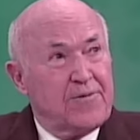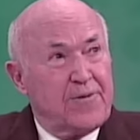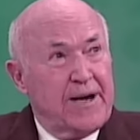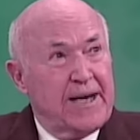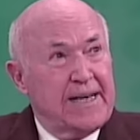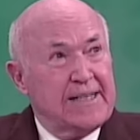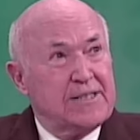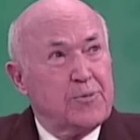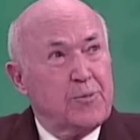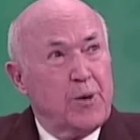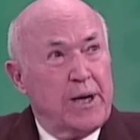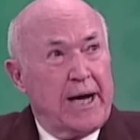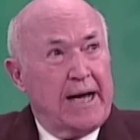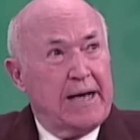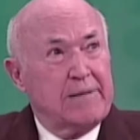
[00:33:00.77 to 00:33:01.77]
the phrase,
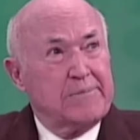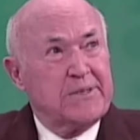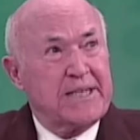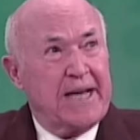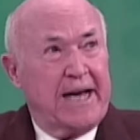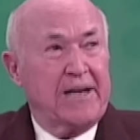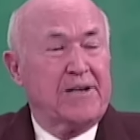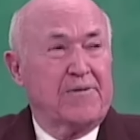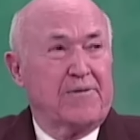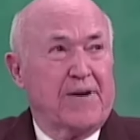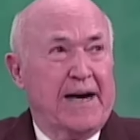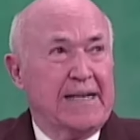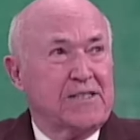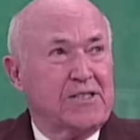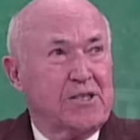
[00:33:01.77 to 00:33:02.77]
when I am
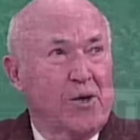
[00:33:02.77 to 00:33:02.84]
sanctified.